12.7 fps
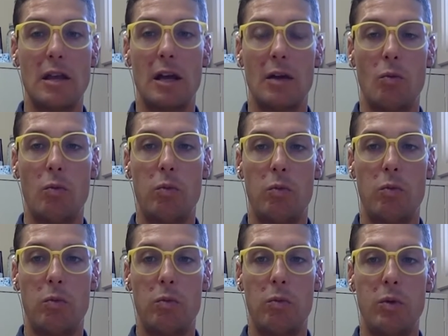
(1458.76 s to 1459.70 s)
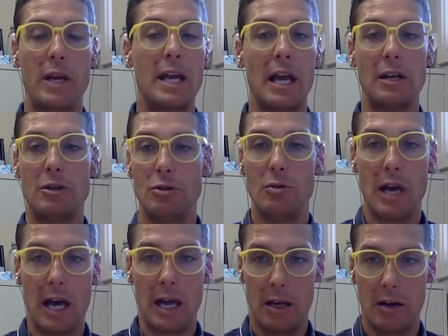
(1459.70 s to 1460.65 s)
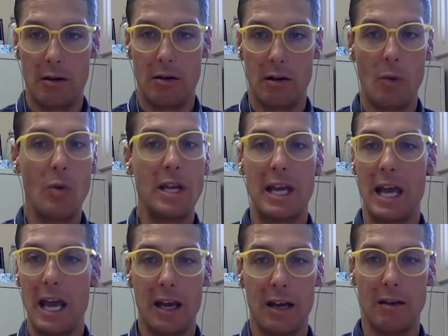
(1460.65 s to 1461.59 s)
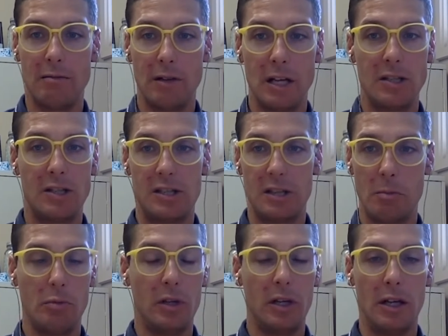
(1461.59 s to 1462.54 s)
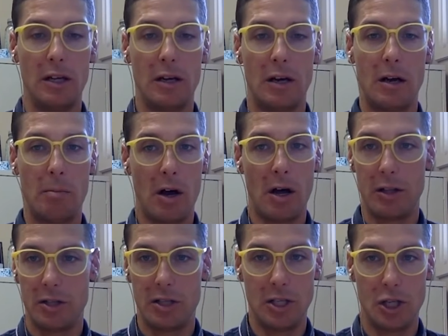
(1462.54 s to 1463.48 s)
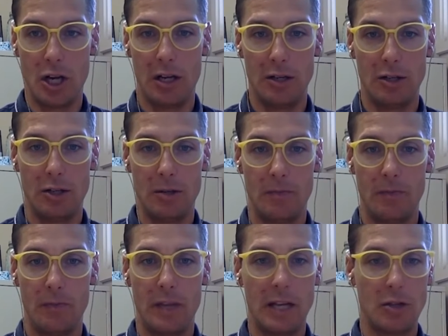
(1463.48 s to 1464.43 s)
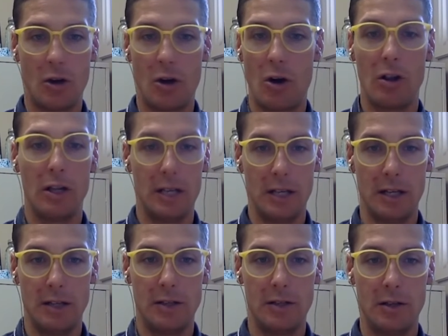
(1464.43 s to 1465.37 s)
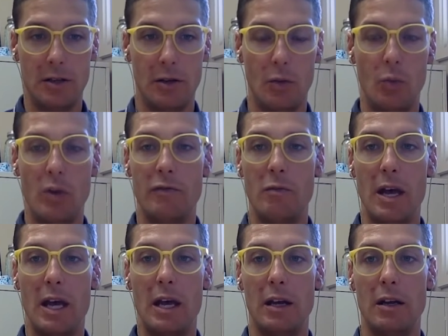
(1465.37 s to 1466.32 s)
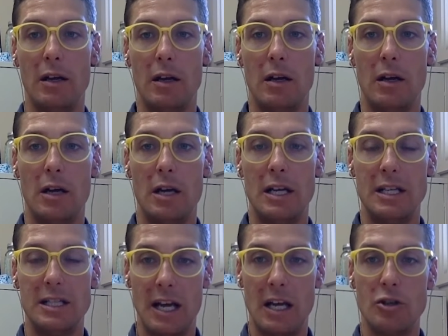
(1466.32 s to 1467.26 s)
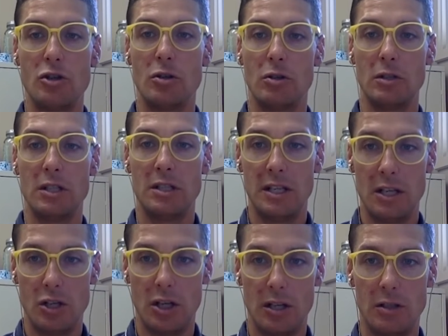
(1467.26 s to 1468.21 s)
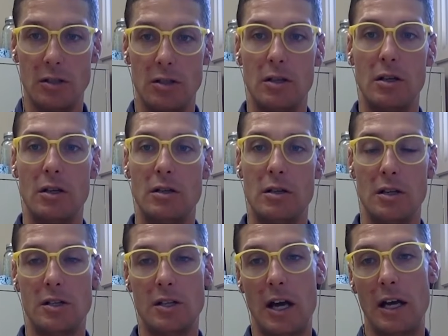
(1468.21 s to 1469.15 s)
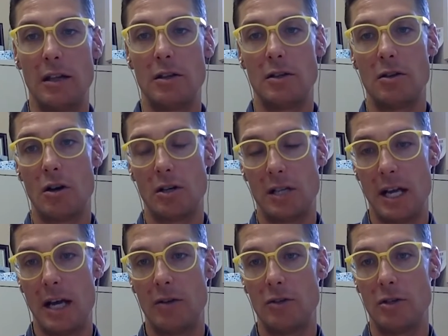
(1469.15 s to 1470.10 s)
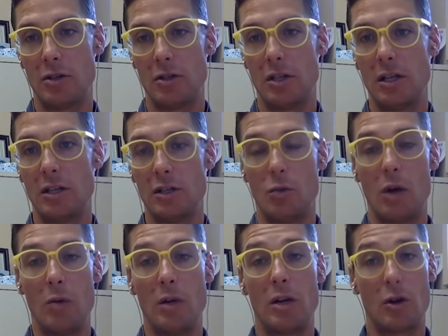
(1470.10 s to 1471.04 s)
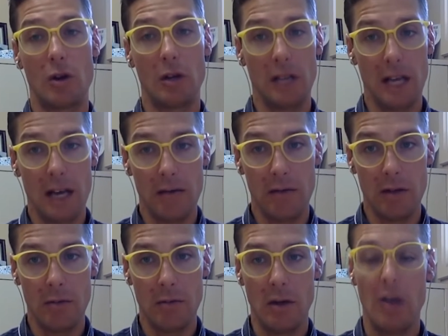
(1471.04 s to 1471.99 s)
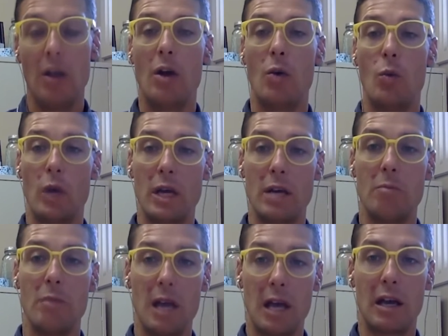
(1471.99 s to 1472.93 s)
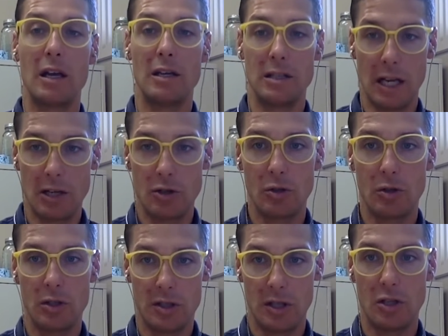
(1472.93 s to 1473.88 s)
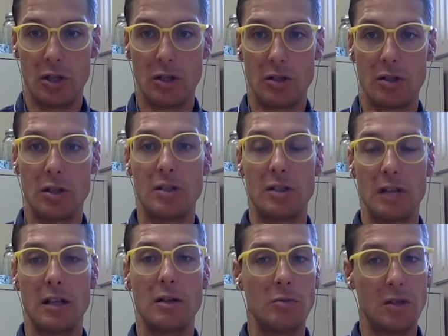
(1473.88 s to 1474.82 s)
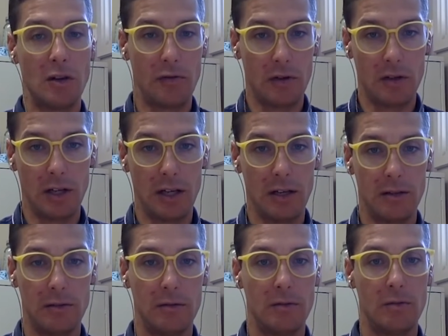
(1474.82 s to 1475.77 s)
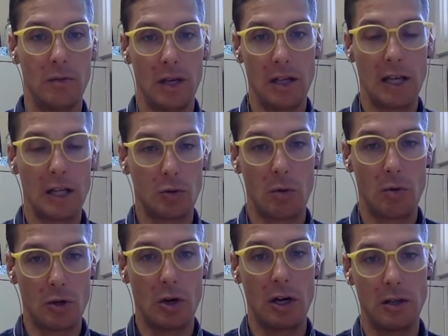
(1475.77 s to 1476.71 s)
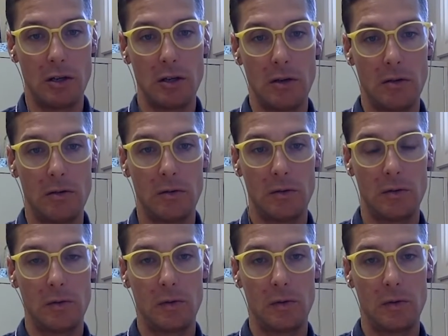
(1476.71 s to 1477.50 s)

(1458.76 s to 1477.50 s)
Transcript: And they think we can't do that here. And we can. It's simply a policy change. That's all it is. We've made intentional decisions to design our towns and our cities the way we currently have them. We can make intentional decisions to design them differently. And that's what we're trying to do.